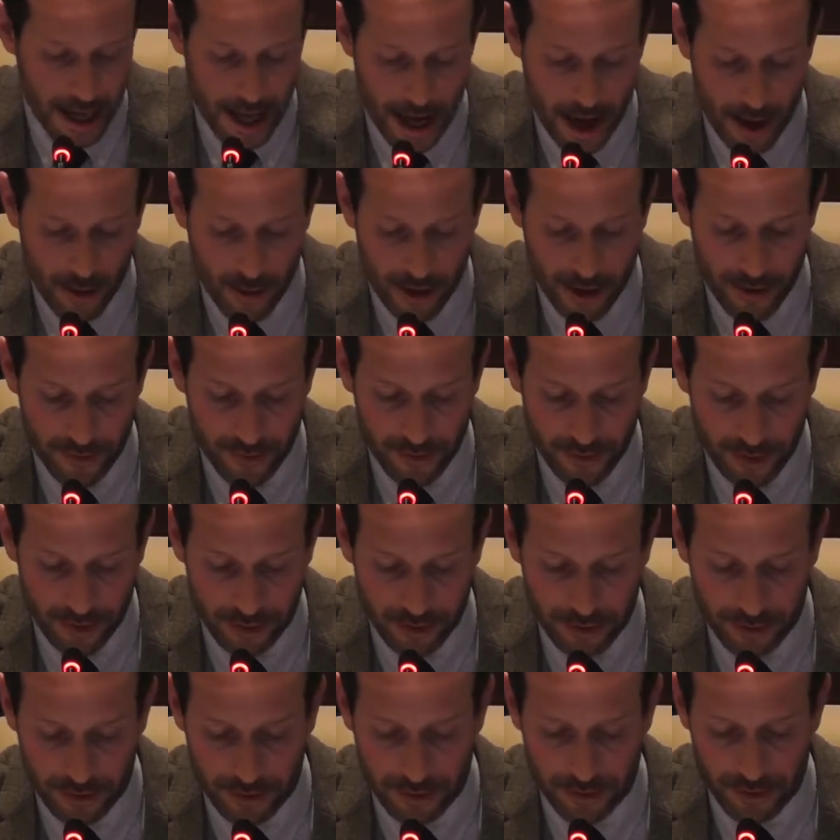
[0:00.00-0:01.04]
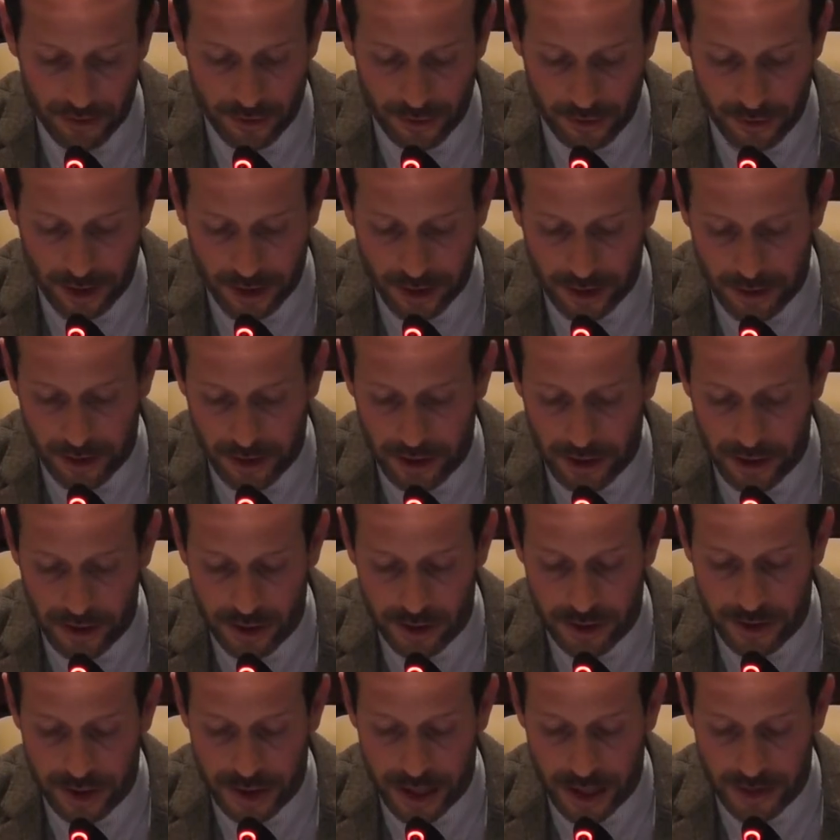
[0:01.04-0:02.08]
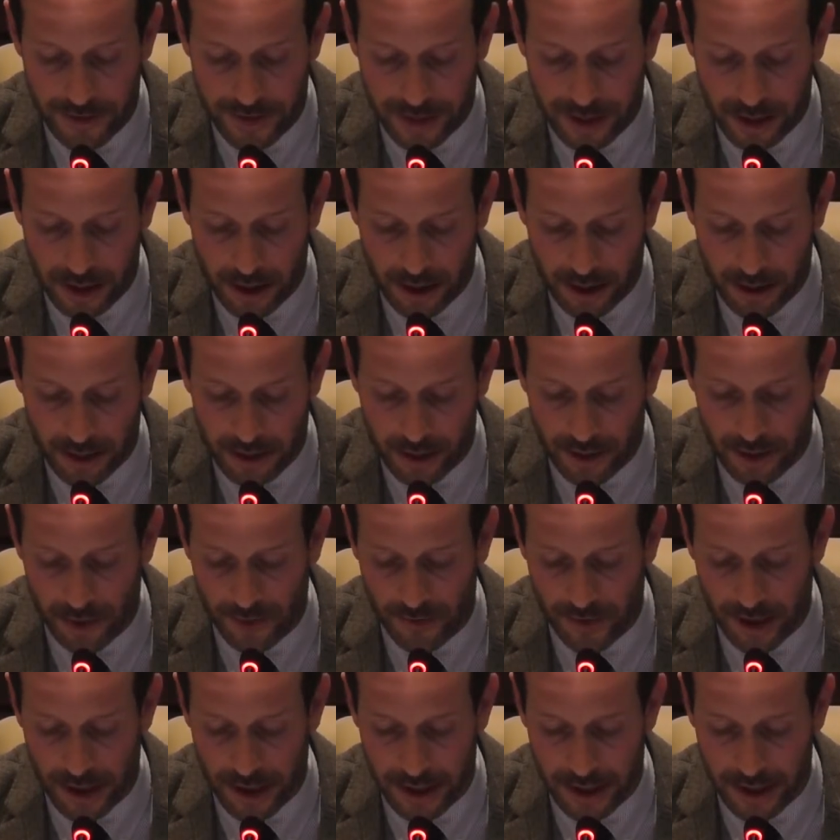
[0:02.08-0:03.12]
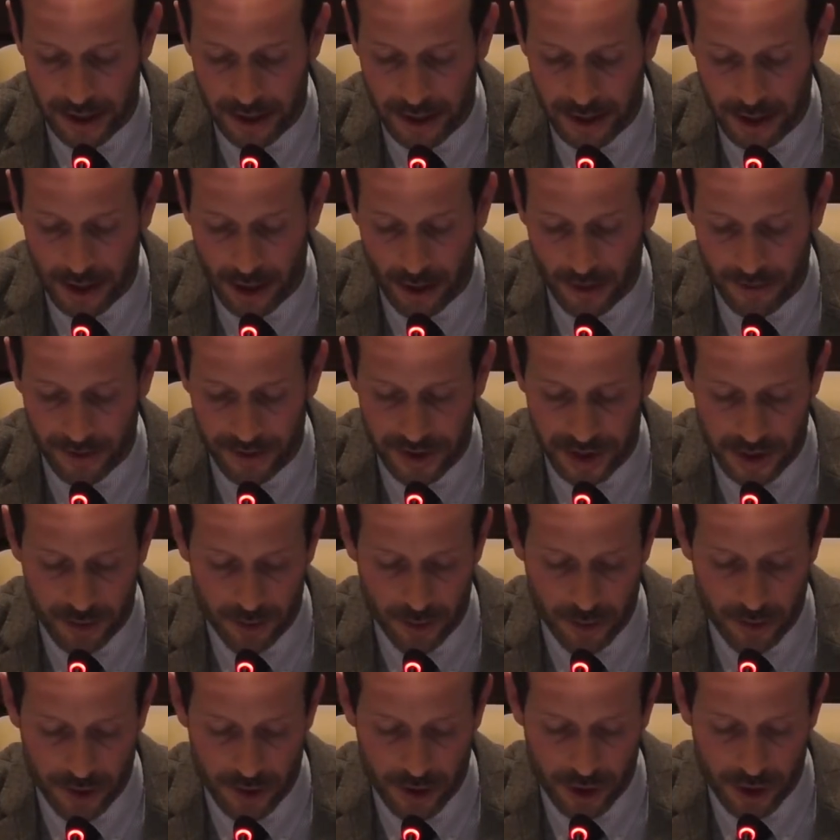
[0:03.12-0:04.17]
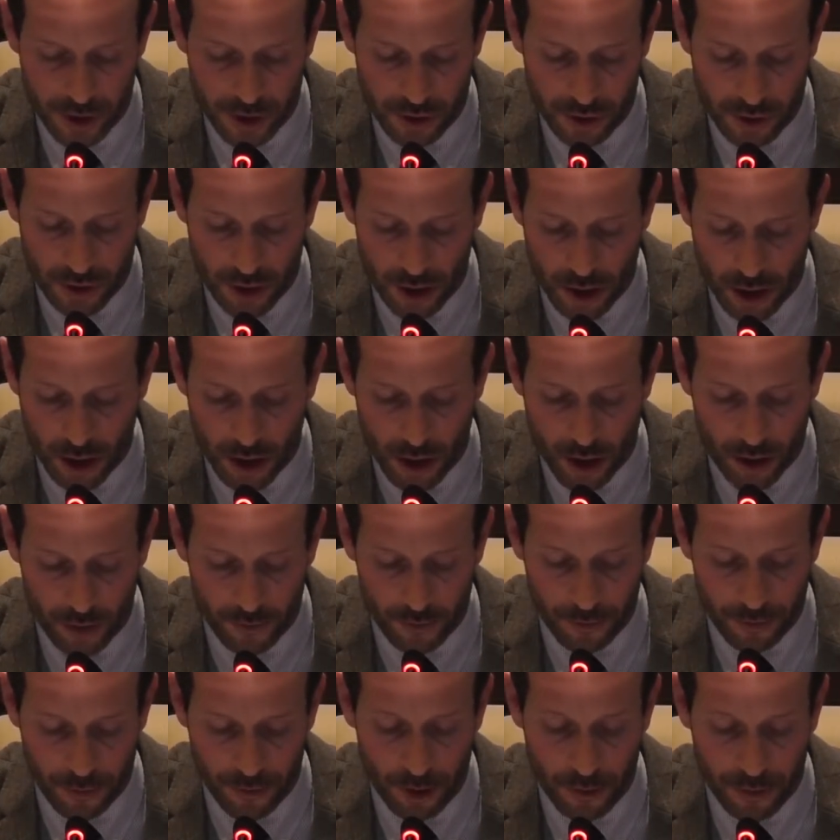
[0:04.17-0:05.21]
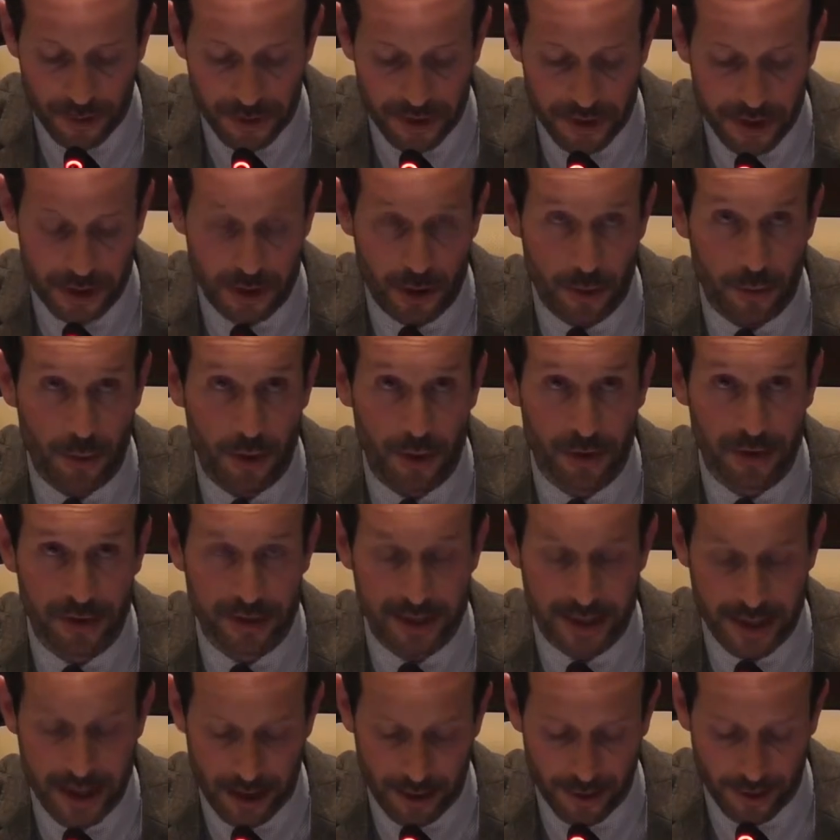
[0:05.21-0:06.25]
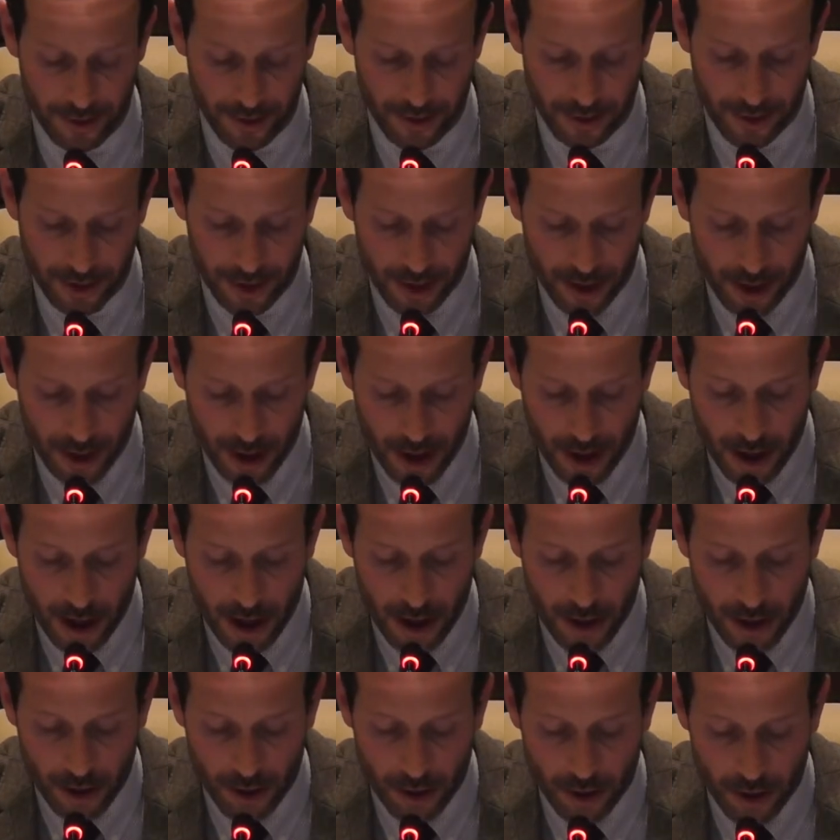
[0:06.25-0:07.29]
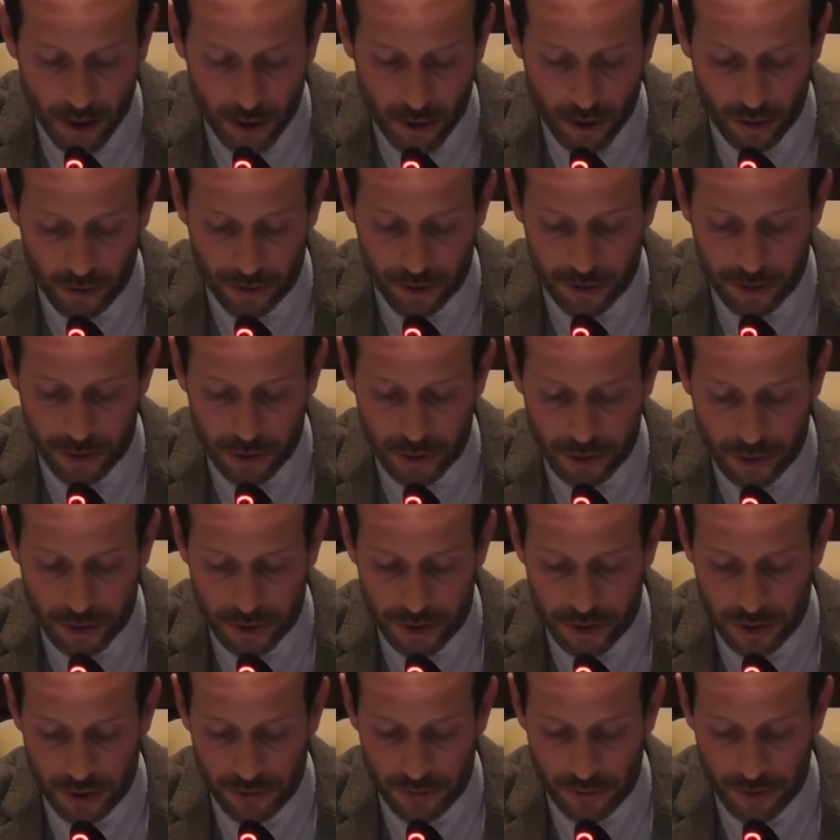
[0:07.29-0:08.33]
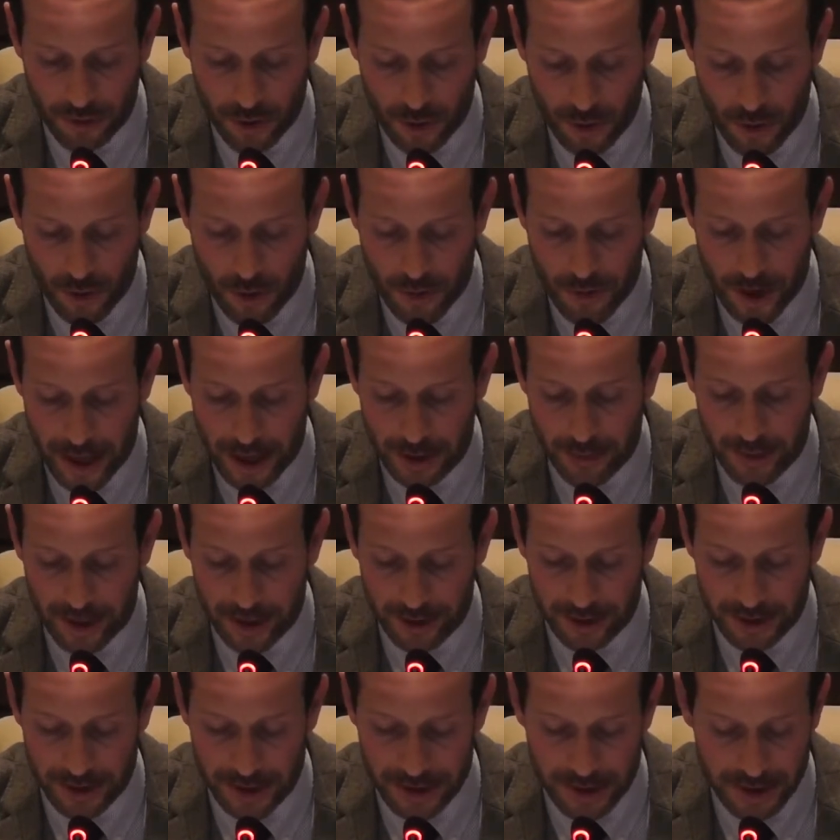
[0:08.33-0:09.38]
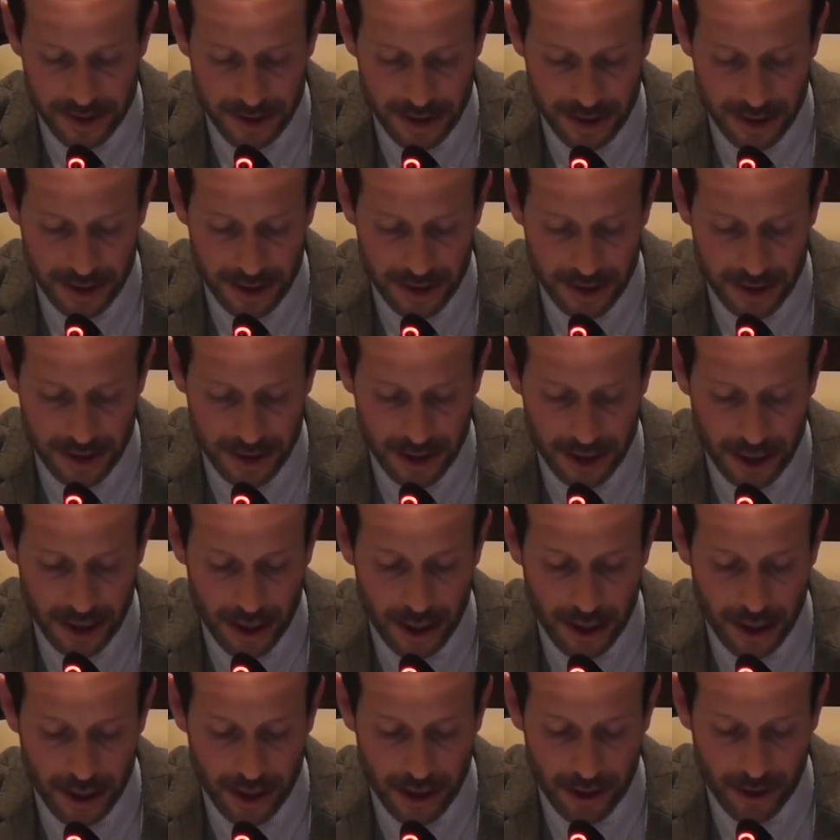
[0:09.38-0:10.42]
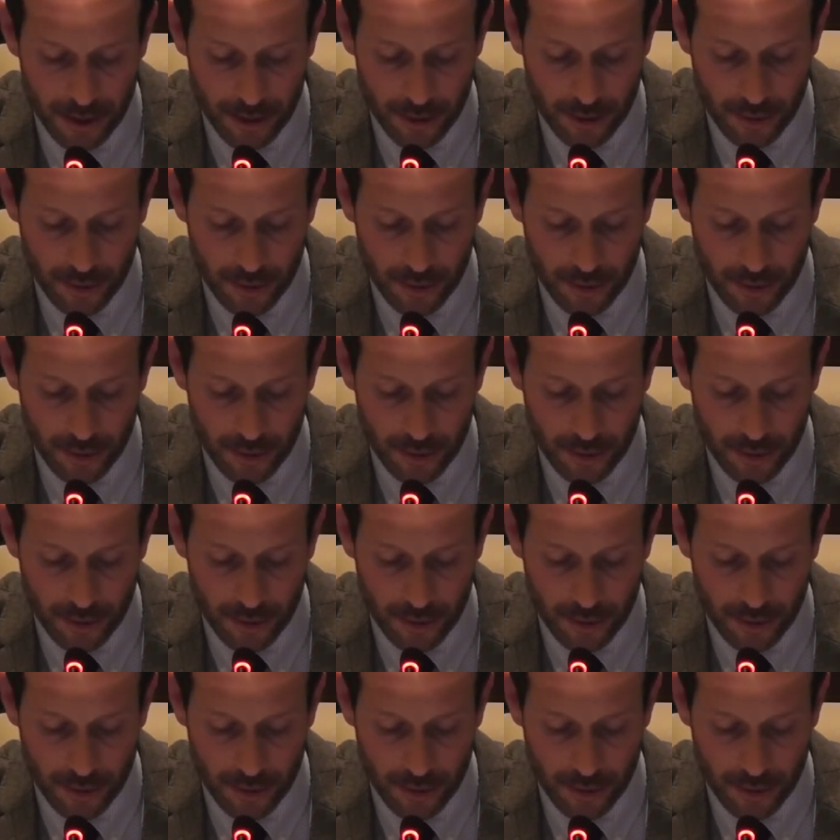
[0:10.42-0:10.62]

However, the regulation safeguards the validity of disposition of property upon death or the choice of law made by the deceased in